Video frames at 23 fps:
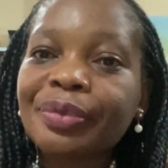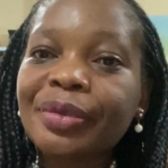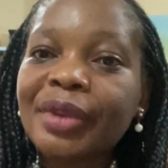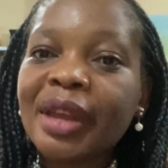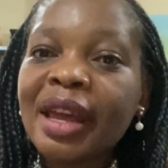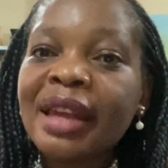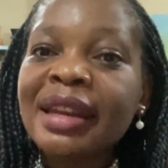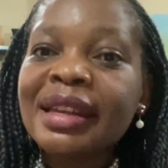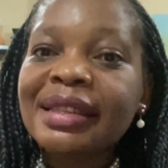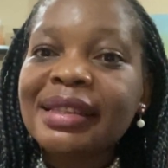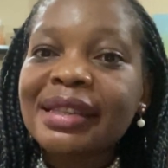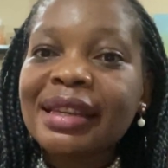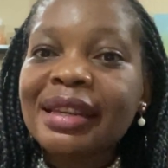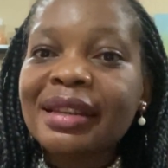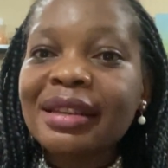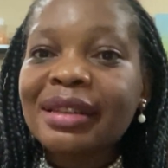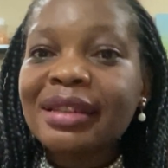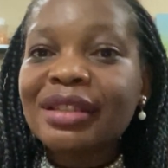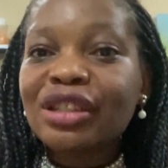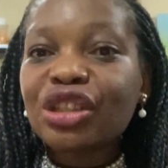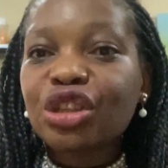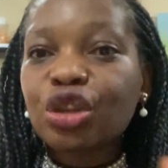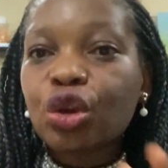
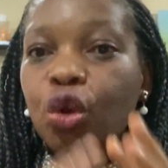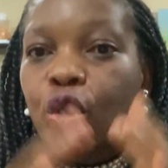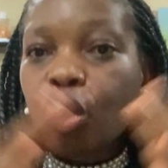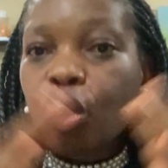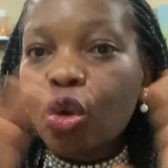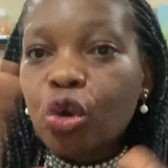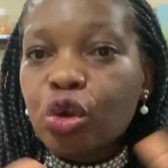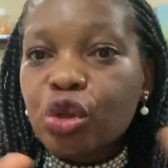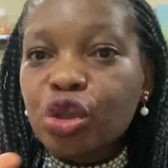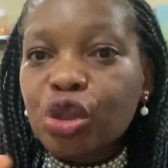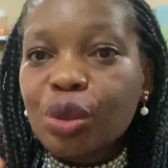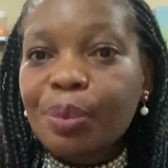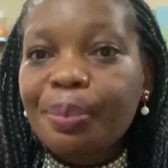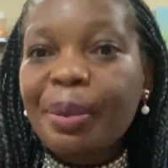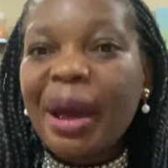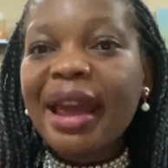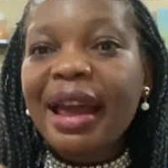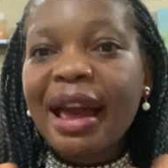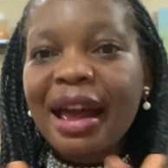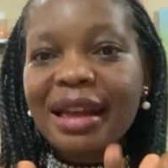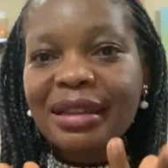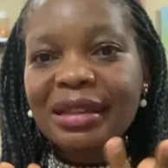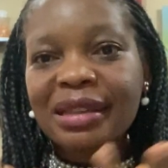anything she cooked by
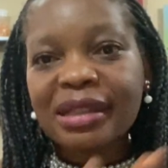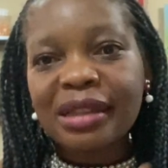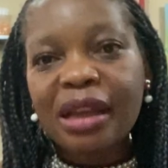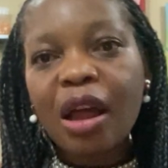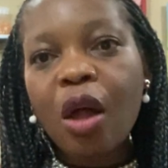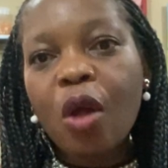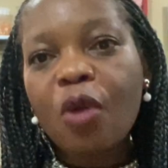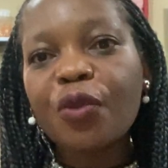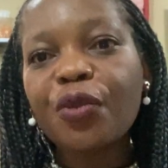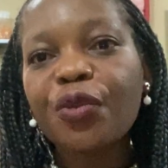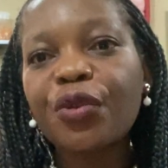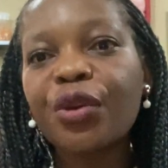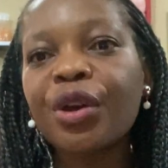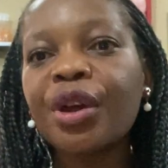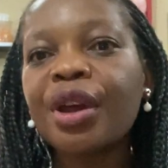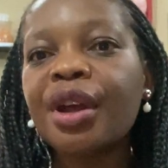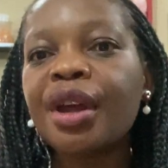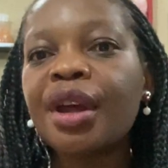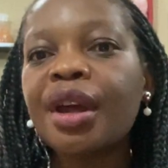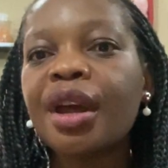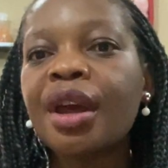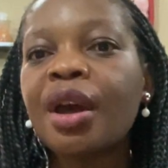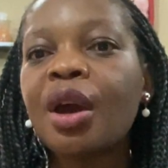herself,
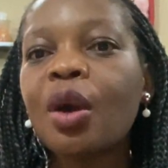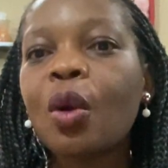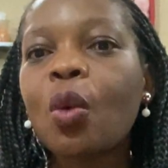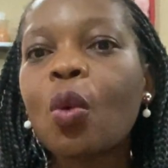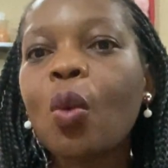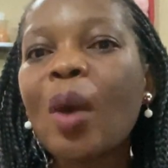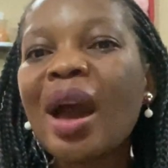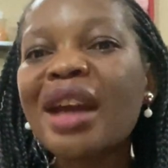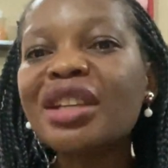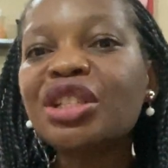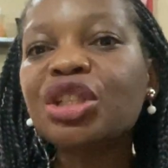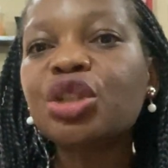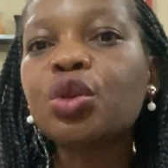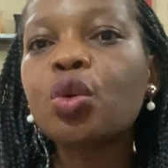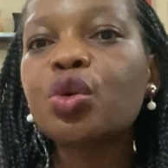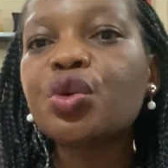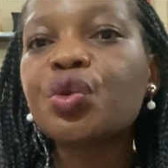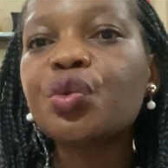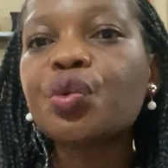why she would